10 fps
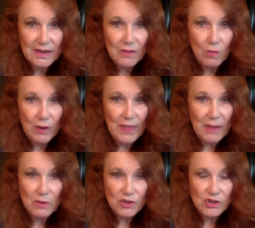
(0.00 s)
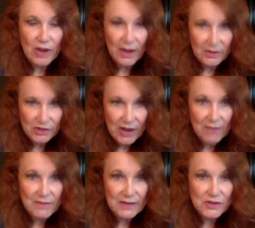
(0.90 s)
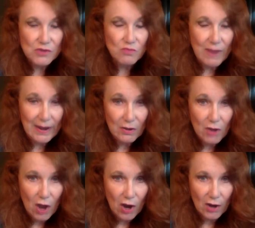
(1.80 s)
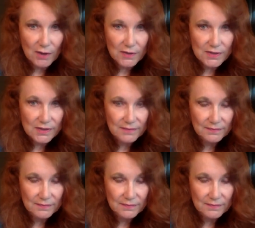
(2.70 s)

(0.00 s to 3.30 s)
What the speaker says: where they were shoved into rail cars.